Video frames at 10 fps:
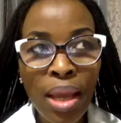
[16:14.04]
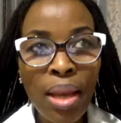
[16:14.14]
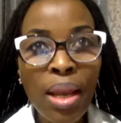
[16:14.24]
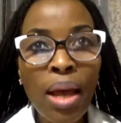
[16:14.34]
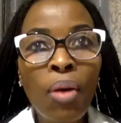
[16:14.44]

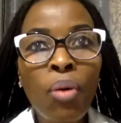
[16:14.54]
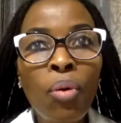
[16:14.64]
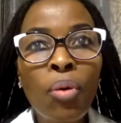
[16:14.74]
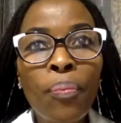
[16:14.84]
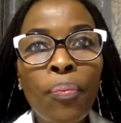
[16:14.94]

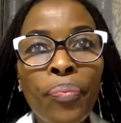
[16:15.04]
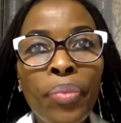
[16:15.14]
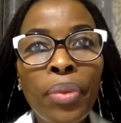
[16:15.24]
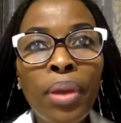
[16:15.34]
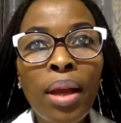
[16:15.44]
now,
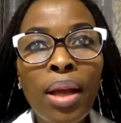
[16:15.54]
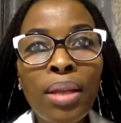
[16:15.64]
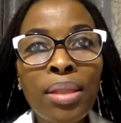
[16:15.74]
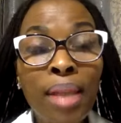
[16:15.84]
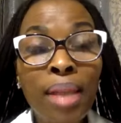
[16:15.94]

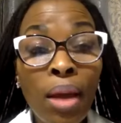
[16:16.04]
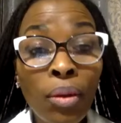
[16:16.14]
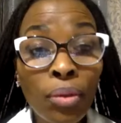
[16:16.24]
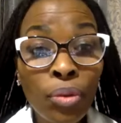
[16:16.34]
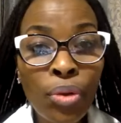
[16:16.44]
uh,
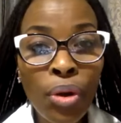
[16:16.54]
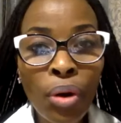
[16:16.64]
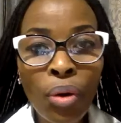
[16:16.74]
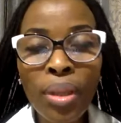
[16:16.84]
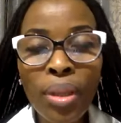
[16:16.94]
Sly, you
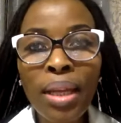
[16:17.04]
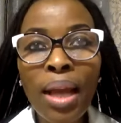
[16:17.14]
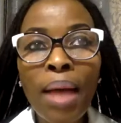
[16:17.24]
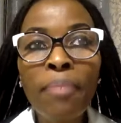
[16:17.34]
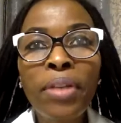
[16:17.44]
know that
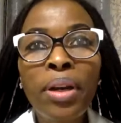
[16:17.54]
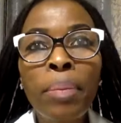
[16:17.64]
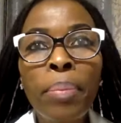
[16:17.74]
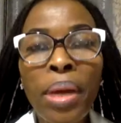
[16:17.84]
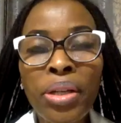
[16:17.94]
I'm
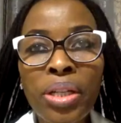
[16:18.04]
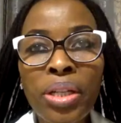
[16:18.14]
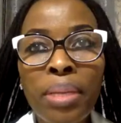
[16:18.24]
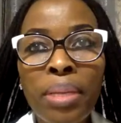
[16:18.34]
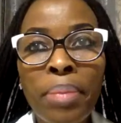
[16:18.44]
very
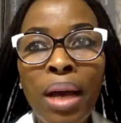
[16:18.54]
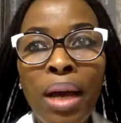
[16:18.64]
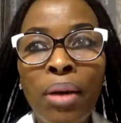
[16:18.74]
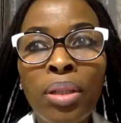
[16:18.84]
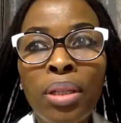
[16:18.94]
passionate
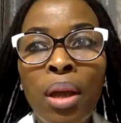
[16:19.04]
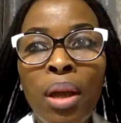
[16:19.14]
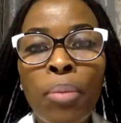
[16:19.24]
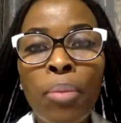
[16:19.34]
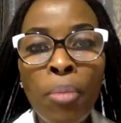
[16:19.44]
about
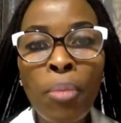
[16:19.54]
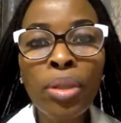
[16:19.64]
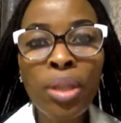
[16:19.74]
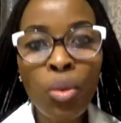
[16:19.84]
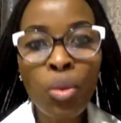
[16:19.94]

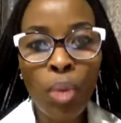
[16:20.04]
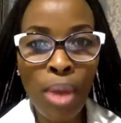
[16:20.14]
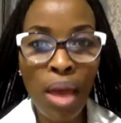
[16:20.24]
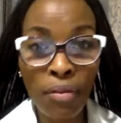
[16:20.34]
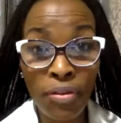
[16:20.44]
promoting what
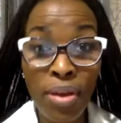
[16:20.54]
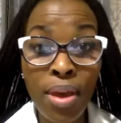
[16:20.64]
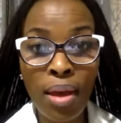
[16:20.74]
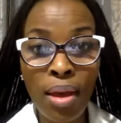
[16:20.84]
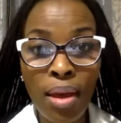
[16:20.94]
we have
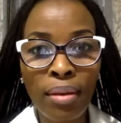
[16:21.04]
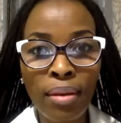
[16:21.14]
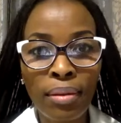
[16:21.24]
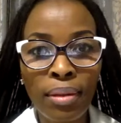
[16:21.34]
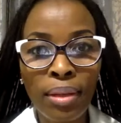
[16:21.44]
here
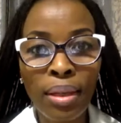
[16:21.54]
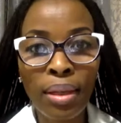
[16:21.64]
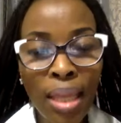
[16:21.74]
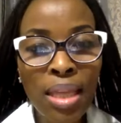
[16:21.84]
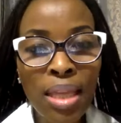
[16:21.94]

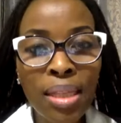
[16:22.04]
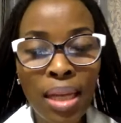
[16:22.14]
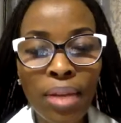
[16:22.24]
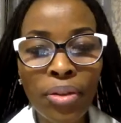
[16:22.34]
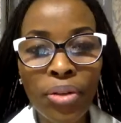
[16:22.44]
in this
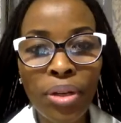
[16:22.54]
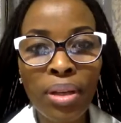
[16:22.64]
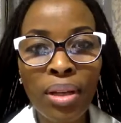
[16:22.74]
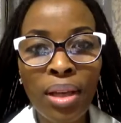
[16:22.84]
country,